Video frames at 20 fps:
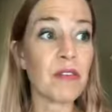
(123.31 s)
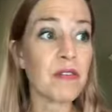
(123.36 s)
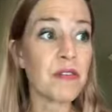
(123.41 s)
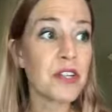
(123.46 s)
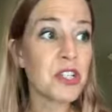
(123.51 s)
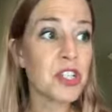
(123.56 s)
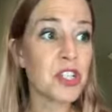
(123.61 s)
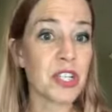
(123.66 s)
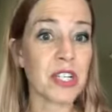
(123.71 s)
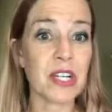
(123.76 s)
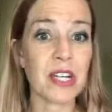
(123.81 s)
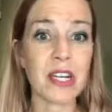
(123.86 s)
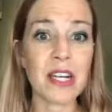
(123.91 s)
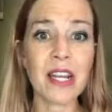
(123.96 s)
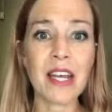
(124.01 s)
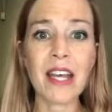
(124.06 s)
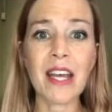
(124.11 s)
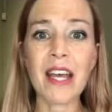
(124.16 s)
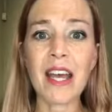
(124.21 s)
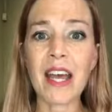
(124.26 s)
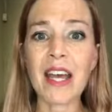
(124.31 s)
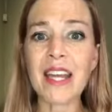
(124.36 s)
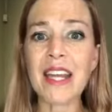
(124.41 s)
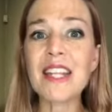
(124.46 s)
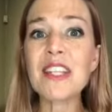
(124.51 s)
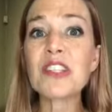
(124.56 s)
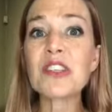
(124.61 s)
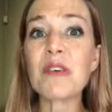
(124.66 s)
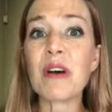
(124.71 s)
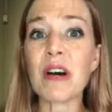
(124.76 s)
our vision and
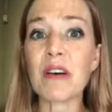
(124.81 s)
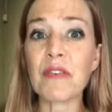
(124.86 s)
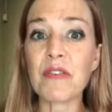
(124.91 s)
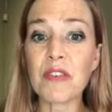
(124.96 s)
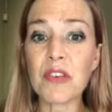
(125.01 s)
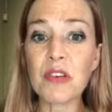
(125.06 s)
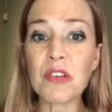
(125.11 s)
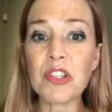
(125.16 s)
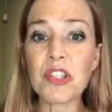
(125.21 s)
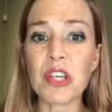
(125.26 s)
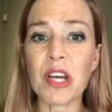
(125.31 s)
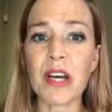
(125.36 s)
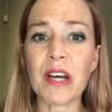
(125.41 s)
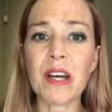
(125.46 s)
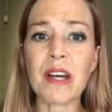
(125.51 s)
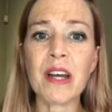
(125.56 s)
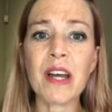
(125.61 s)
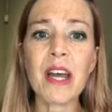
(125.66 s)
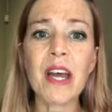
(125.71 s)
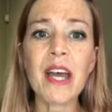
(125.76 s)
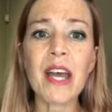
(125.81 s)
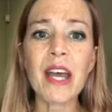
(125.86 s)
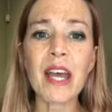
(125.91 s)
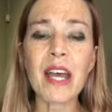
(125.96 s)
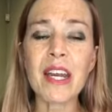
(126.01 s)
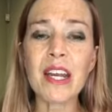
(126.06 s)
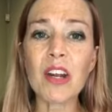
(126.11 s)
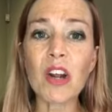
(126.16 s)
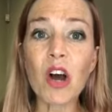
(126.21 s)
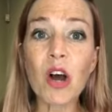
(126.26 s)
into our future
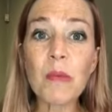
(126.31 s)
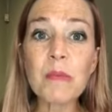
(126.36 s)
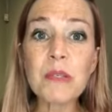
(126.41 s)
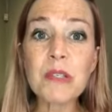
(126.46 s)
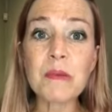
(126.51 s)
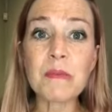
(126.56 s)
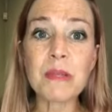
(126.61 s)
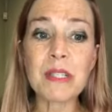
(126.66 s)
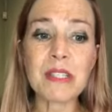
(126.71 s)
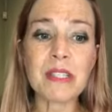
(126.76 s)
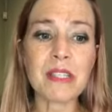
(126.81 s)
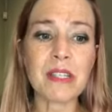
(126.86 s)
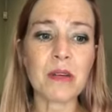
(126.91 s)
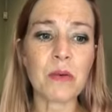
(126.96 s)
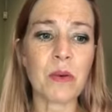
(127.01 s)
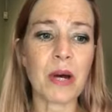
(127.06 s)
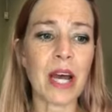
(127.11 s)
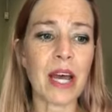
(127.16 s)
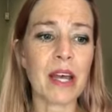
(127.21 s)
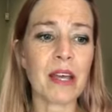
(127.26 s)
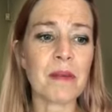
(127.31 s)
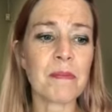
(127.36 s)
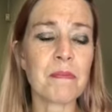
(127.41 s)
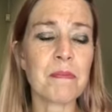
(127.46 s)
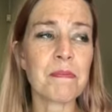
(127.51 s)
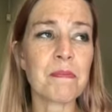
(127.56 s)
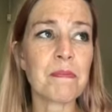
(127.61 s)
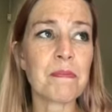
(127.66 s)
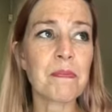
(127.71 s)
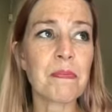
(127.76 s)
in an optimistic way.
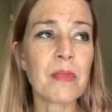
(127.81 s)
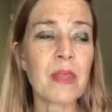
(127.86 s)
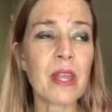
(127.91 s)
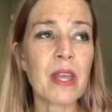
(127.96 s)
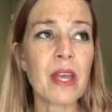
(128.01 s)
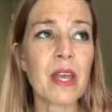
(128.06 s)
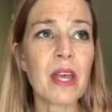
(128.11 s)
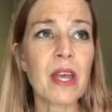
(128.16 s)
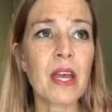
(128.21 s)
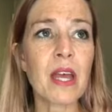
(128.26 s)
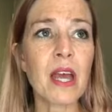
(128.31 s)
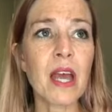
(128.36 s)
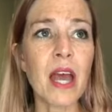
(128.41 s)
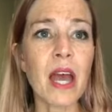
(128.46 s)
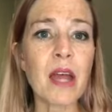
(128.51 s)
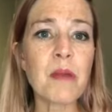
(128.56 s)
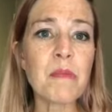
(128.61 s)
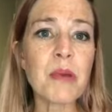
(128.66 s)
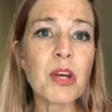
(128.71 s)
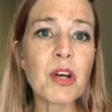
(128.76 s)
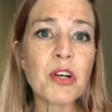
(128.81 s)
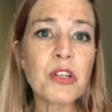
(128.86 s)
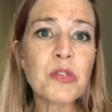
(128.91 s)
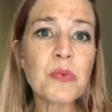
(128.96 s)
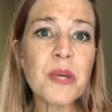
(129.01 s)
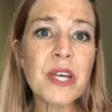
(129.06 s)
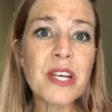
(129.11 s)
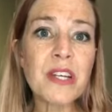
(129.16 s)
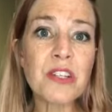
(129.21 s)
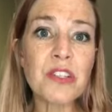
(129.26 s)
And
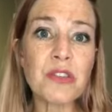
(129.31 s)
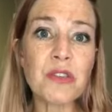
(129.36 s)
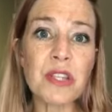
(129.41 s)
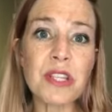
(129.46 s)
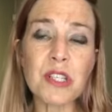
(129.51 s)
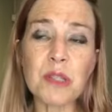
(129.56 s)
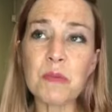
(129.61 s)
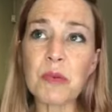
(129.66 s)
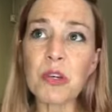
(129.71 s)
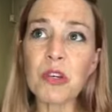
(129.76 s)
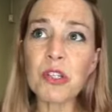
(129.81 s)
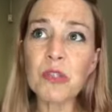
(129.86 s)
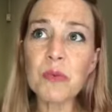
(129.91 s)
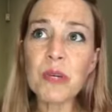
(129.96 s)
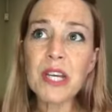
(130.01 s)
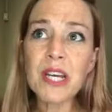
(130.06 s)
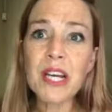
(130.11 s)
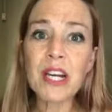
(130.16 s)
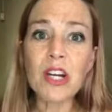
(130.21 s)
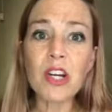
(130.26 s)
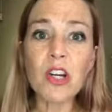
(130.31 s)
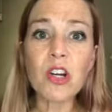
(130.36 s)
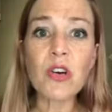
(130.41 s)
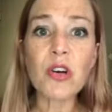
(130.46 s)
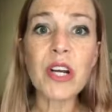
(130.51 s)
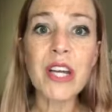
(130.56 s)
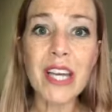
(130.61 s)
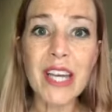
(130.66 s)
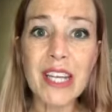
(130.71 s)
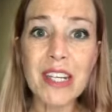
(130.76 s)
because we can do this, because we can
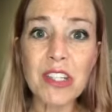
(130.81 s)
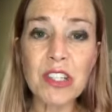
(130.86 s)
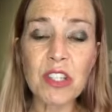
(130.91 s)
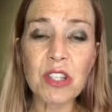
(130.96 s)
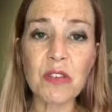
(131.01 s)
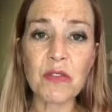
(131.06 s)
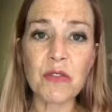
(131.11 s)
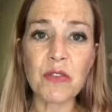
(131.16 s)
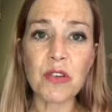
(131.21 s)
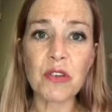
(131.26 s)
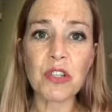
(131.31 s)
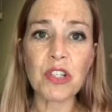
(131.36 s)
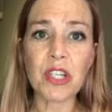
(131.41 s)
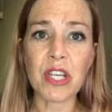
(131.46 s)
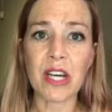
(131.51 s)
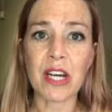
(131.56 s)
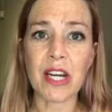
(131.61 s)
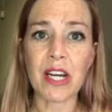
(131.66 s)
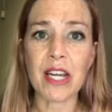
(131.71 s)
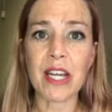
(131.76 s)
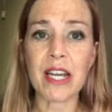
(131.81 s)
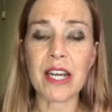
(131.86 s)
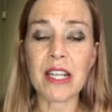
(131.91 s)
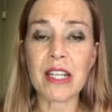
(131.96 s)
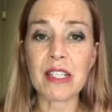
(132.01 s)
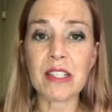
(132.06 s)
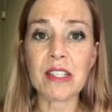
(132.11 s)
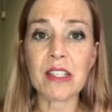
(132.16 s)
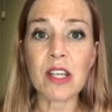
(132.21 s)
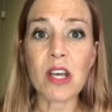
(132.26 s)
look into the future in
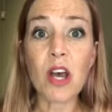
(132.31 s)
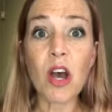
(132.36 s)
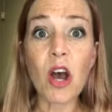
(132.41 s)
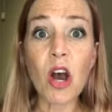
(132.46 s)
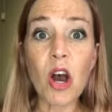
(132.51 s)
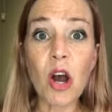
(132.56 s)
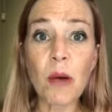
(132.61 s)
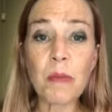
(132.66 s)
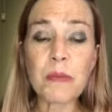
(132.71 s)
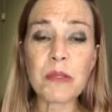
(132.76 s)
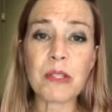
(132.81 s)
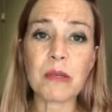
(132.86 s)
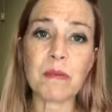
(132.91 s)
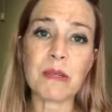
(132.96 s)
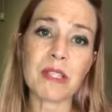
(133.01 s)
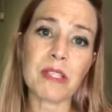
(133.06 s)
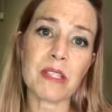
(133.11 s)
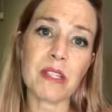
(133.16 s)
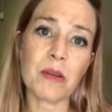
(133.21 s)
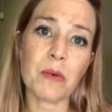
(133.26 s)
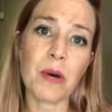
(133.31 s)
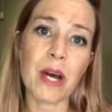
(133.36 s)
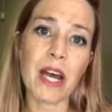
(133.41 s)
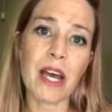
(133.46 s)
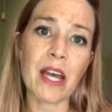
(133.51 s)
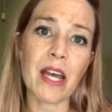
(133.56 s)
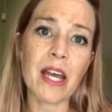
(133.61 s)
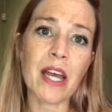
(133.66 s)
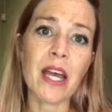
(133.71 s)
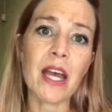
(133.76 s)
this optimistic
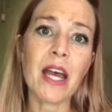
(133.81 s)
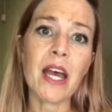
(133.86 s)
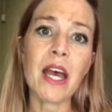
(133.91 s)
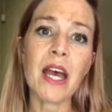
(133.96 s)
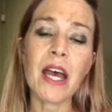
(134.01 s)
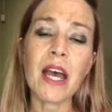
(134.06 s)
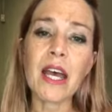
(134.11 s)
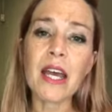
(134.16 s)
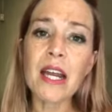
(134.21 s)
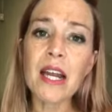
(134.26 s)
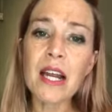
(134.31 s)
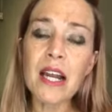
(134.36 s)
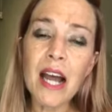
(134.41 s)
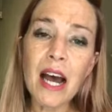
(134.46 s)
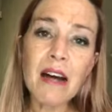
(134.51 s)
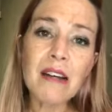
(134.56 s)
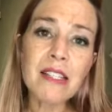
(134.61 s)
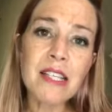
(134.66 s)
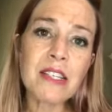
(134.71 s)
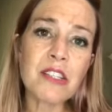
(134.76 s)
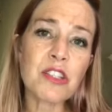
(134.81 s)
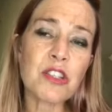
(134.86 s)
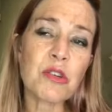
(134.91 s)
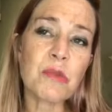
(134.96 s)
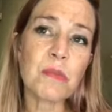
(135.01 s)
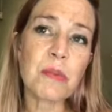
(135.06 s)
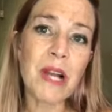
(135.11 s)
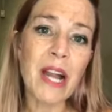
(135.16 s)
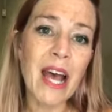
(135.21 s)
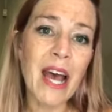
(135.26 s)
way, it allows us
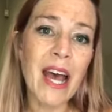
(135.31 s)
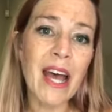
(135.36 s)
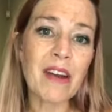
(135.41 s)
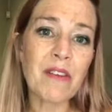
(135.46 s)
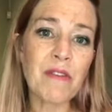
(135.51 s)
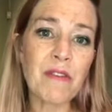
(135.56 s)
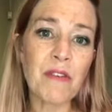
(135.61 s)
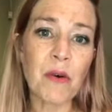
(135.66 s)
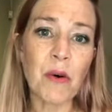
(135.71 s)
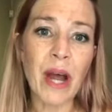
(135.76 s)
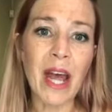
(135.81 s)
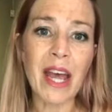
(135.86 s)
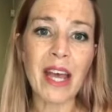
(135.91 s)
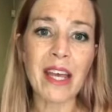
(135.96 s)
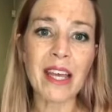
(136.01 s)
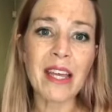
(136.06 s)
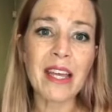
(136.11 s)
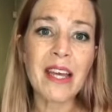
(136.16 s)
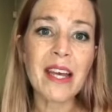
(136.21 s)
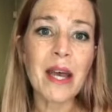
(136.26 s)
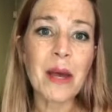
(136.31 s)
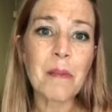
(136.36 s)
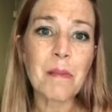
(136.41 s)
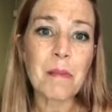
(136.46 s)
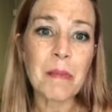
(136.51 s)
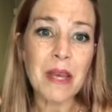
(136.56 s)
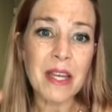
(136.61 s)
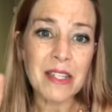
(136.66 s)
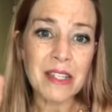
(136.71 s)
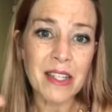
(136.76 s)
to plan for a
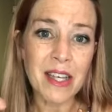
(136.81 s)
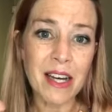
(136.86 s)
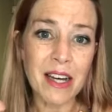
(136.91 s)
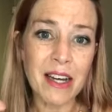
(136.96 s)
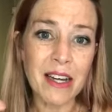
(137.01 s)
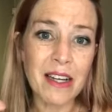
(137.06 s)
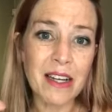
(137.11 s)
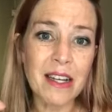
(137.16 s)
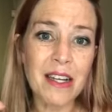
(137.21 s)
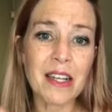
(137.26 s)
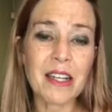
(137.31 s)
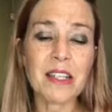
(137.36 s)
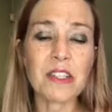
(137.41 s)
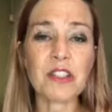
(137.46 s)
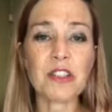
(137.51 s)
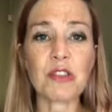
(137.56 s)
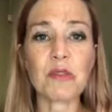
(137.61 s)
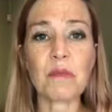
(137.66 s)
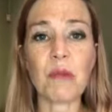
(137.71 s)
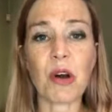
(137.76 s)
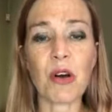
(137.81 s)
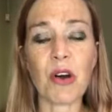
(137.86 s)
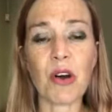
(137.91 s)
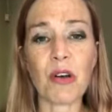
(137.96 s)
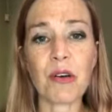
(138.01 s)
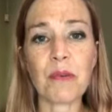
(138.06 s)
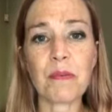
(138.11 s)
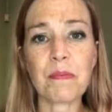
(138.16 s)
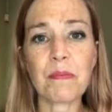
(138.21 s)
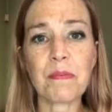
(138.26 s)
better
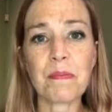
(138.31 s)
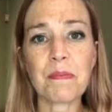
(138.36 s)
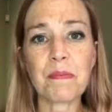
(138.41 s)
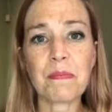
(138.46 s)
tomorrow.